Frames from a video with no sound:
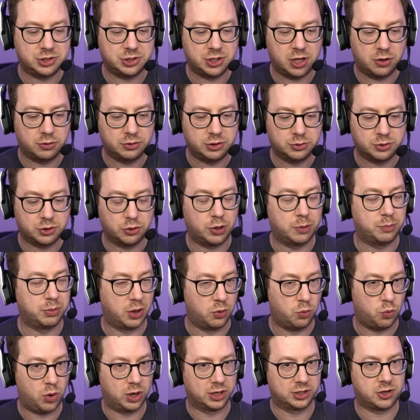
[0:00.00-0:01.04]
You know, you can only play
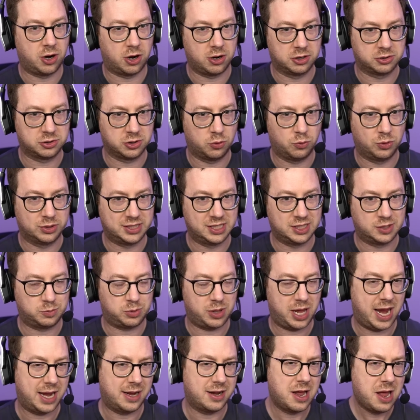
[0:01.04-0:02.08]
one card a turn once he's
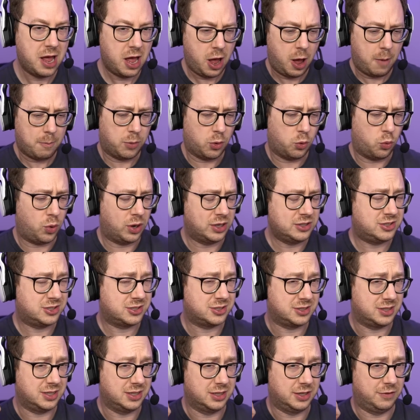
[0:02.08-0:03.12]
played. But once,
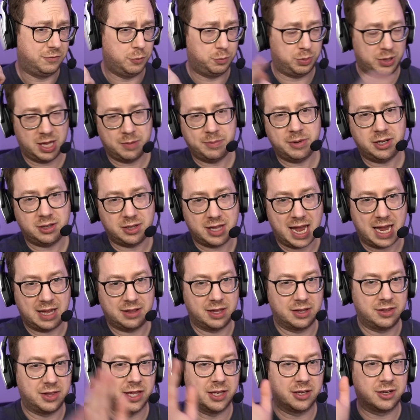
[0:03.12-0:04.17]
if you play him in a lane
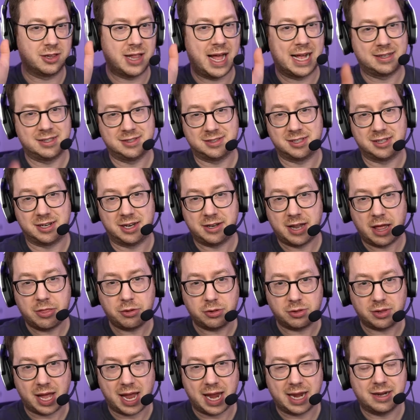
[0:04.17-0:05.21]
and then Galactus in
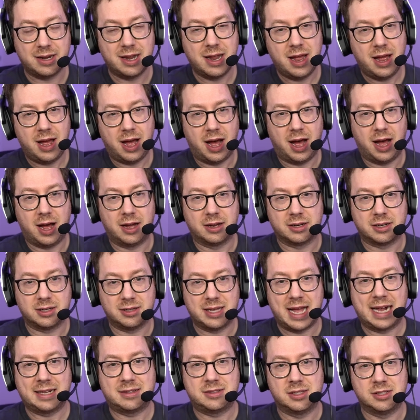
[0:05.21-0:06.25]
another lane, uh,
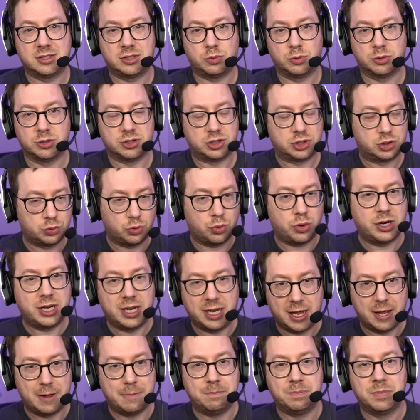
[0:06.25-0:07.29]
Galactus will destroy
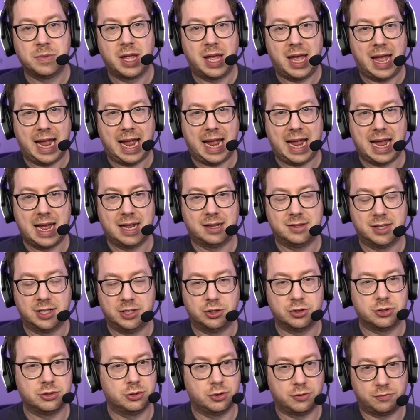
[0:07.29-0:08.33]
him, and then
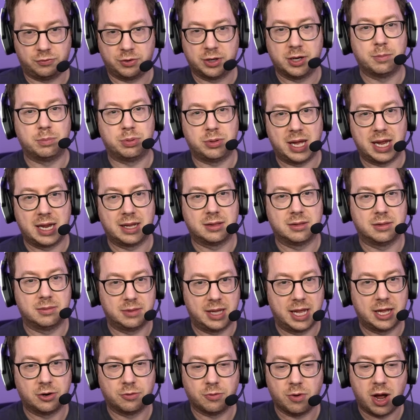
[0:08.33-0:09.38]
you're free to play
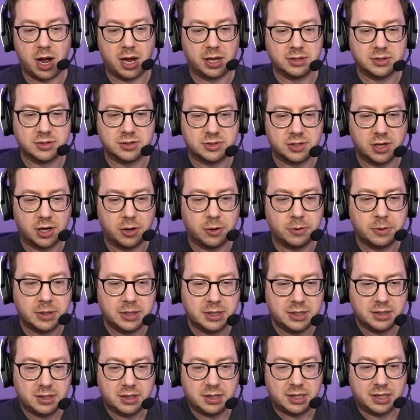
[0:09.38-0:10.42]
later on. So
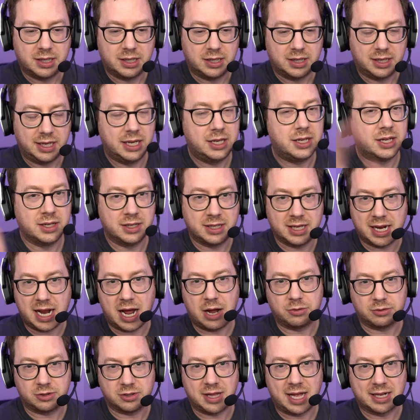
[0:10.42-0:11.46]
he can get
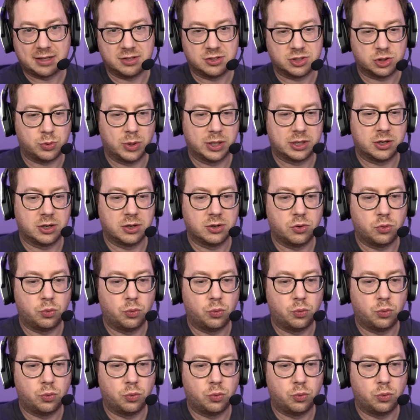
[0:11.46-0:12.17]
out Galactus quicker.